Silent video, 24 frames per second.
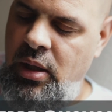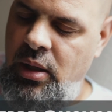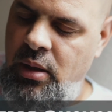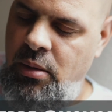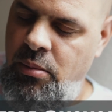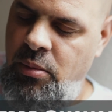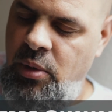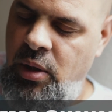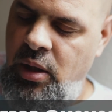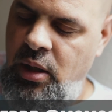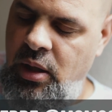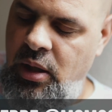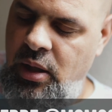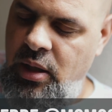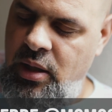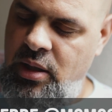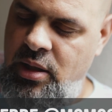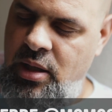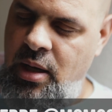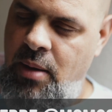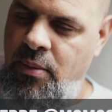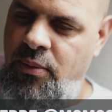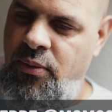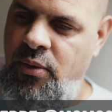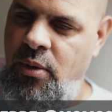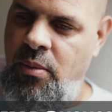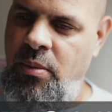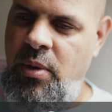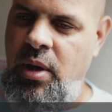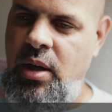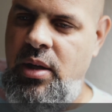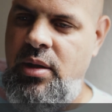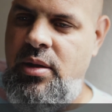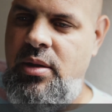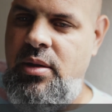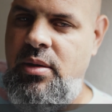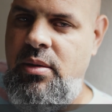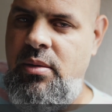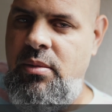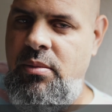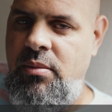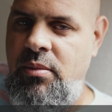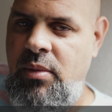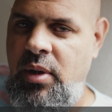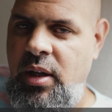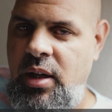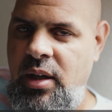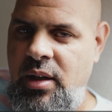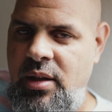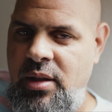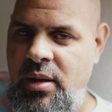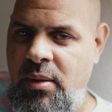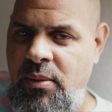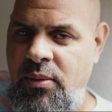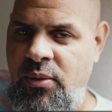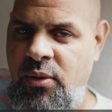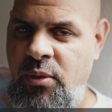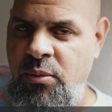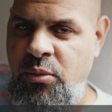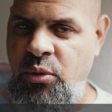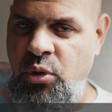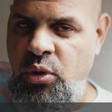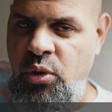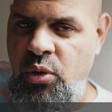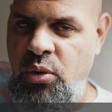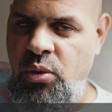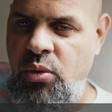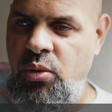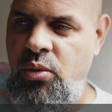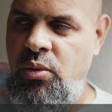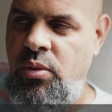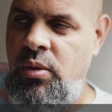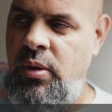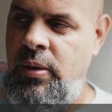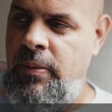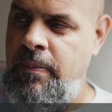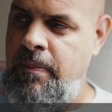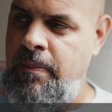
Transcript: And may He accept from us, may He accept from you.